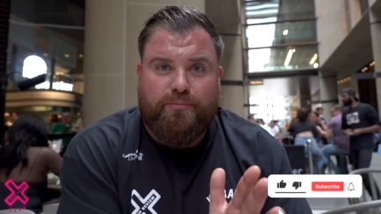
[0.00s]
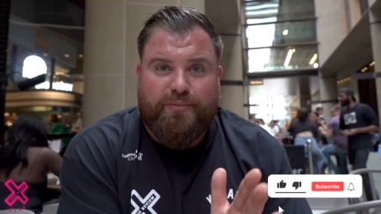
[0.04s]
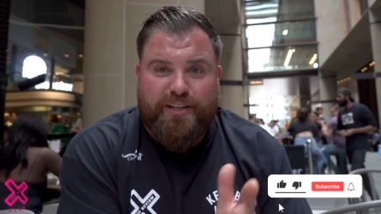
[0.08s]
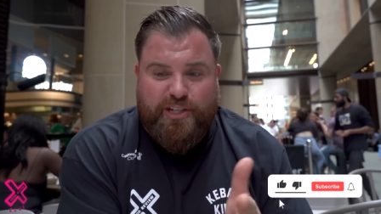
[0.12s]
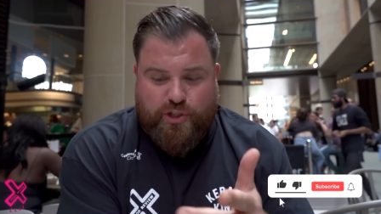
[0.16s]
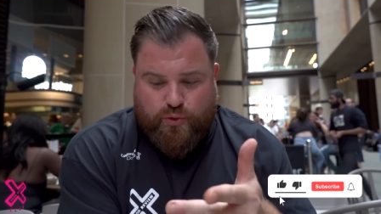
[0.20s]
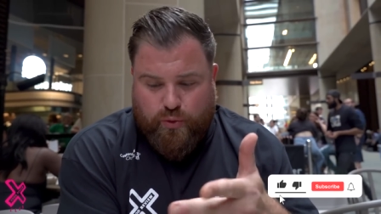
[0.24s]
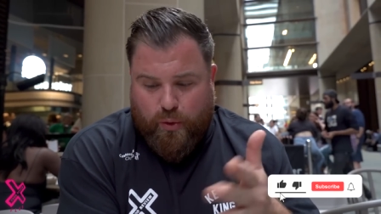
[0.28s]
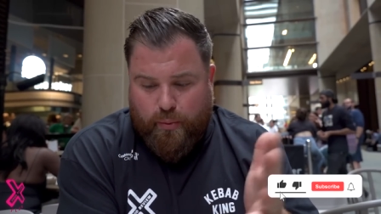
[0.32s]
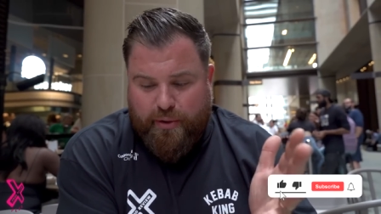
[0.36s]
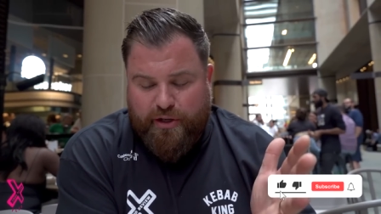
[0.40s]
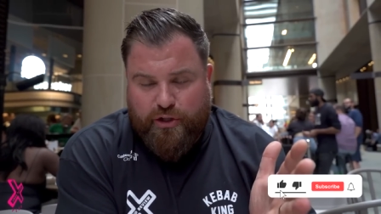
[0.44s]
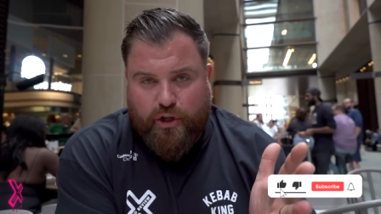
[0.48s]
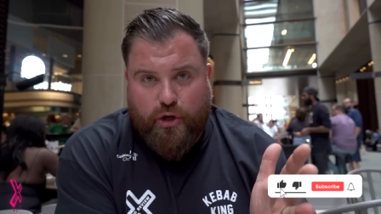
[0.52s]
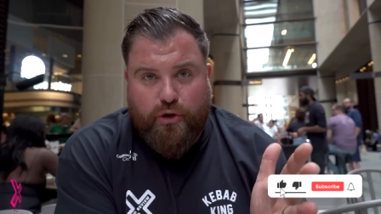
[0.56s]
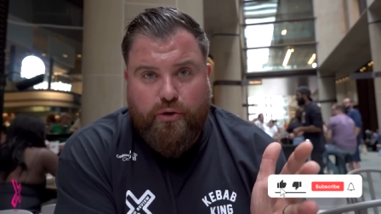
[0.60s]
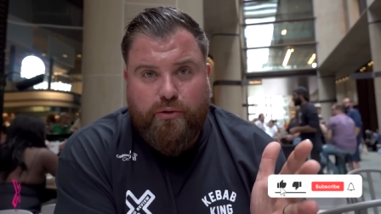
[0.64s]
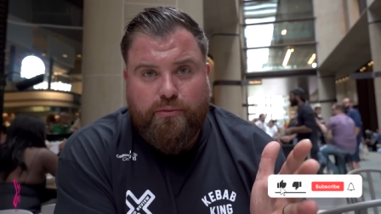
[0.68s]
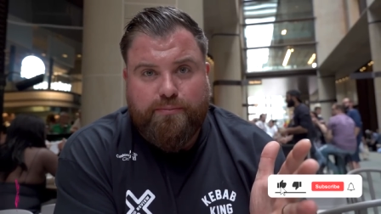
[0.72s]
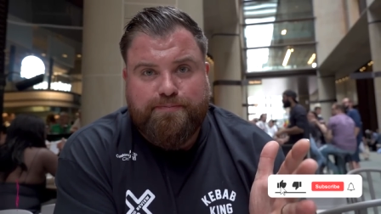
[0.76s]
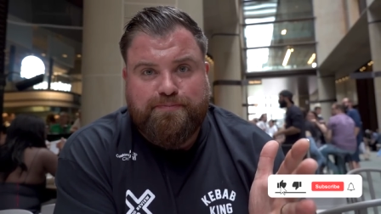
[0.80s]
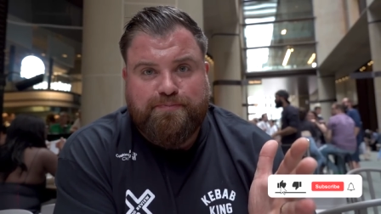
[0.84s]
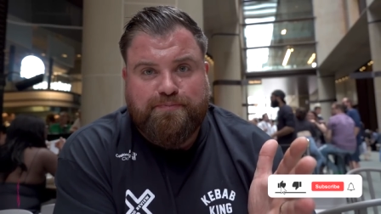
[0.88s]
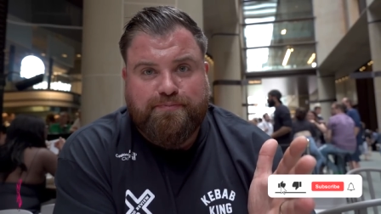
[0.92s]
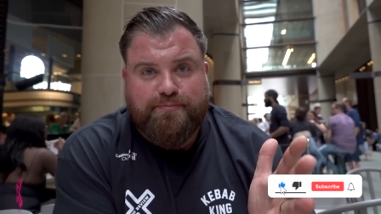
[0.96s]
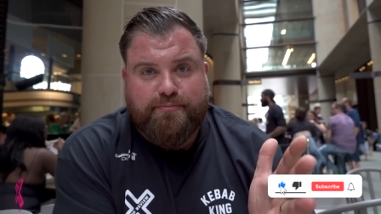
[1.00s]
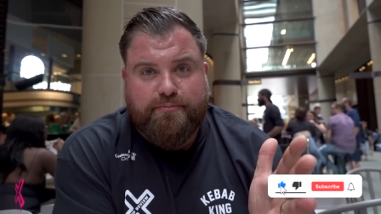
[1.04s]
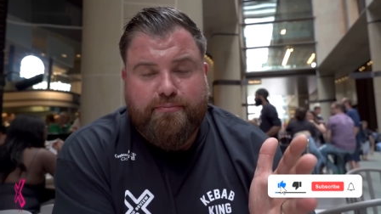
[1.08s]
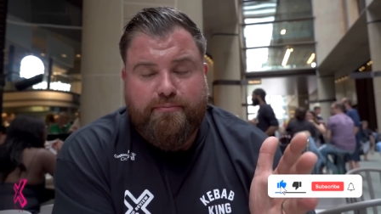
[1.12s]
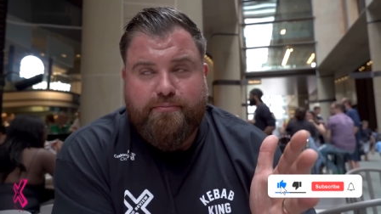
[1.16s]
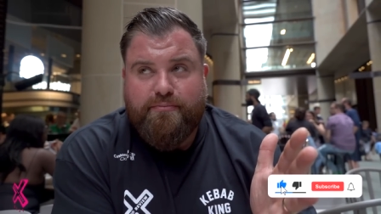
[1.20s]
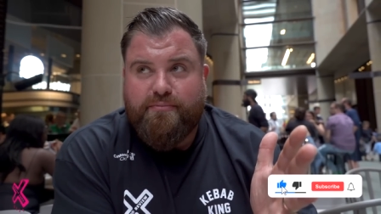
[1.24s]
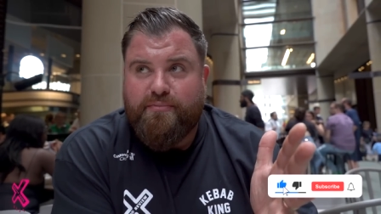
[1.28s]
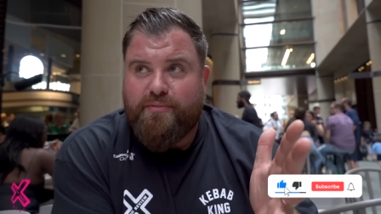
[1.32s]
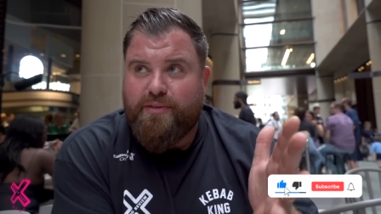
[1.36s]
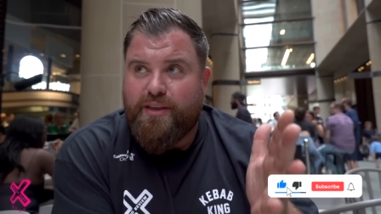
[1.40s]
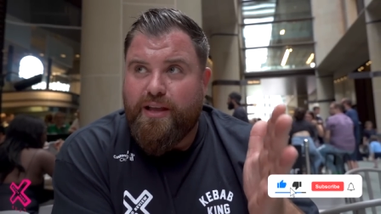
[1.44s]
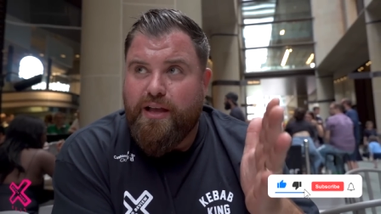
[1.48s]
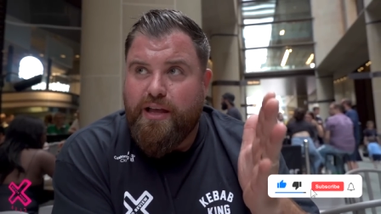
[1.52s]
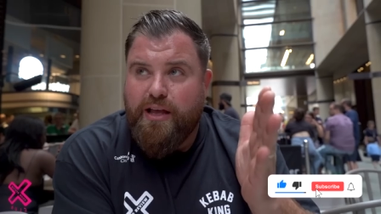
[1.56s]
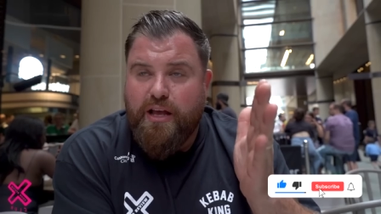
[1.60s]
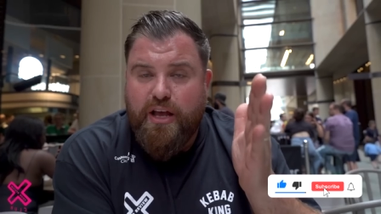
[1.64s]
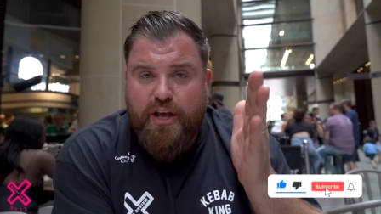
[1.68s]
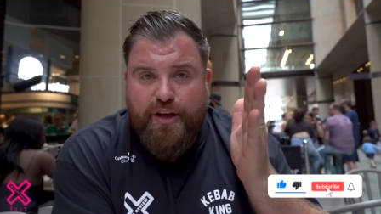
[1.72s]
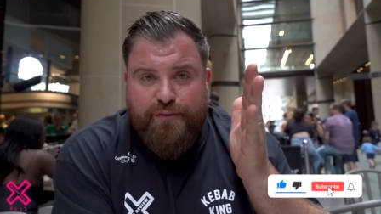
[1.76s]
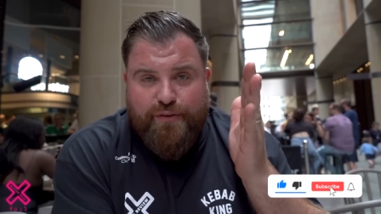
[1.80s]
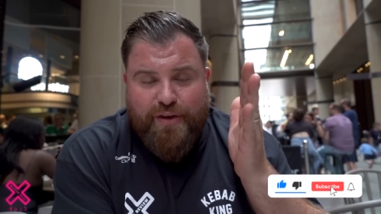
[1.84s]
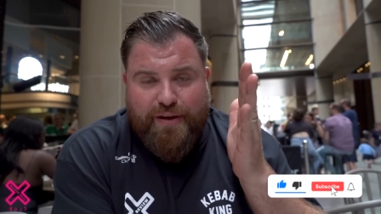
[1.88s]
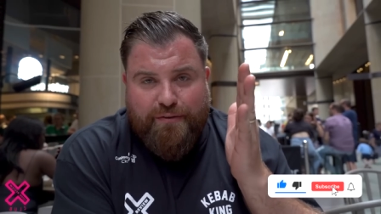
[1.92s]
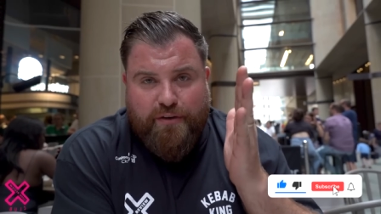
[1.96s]
This is what we do. If
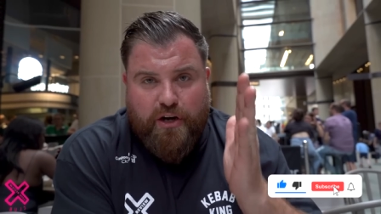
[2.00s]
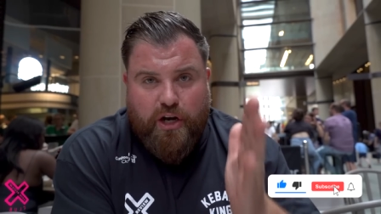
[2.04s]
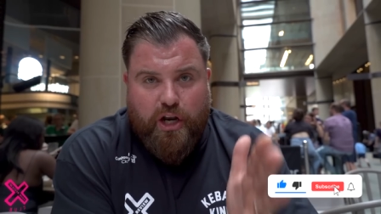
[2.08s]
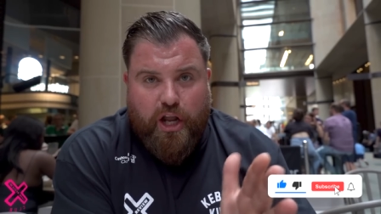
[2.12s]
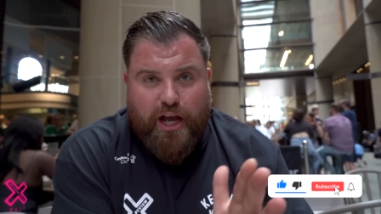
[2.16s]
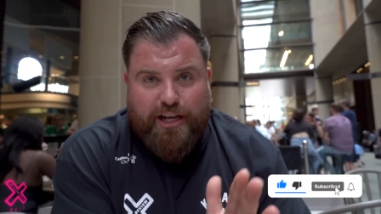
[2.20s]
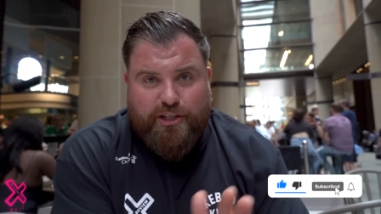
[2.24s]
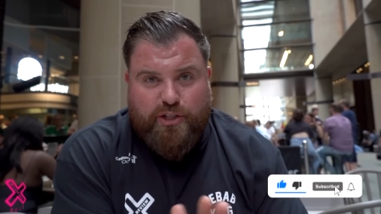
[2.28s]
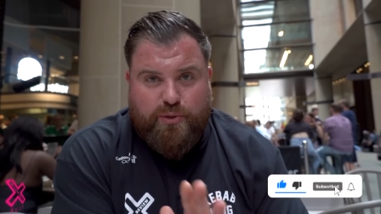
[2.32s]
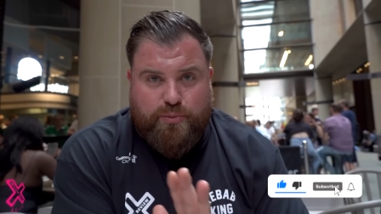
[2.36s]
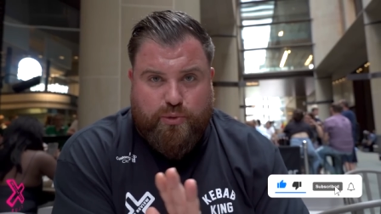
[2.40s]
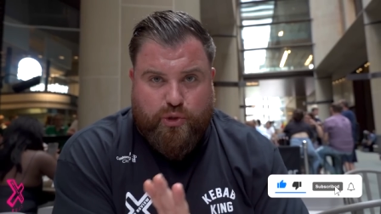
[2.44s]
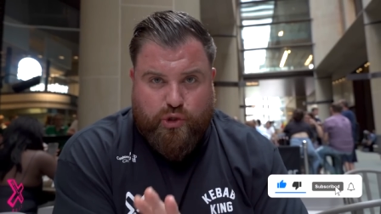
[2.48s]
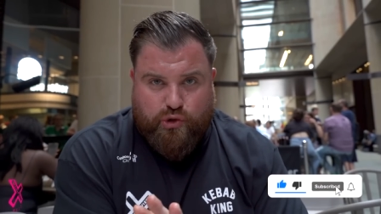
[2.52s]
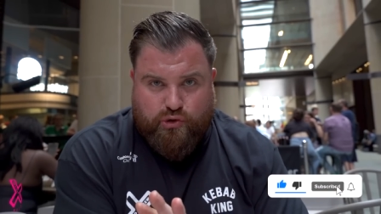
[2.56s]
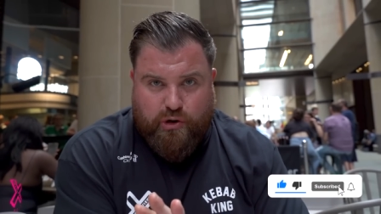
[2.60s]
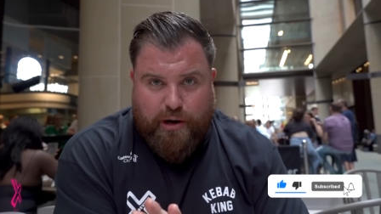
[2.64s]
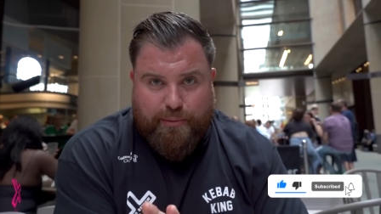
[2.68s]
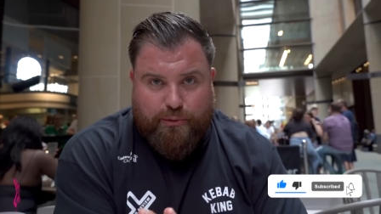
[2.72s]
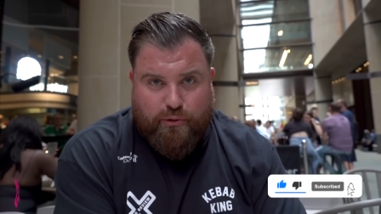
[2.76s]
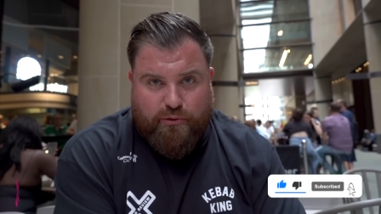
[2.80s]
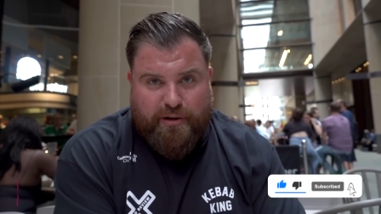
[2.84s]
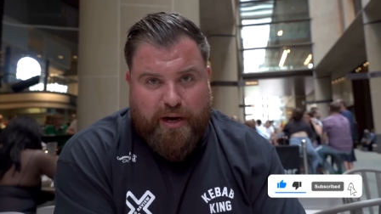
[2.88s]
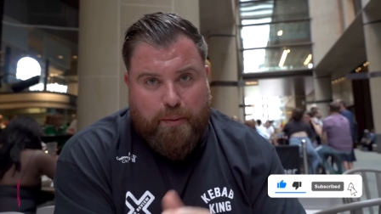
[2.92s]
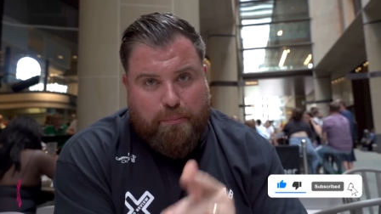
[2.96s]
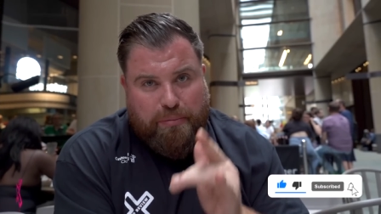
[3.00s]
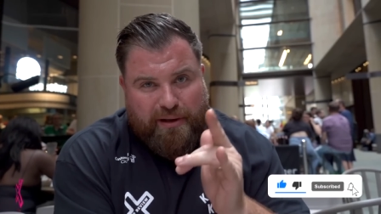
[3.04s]
you haven't liked and subscribed already,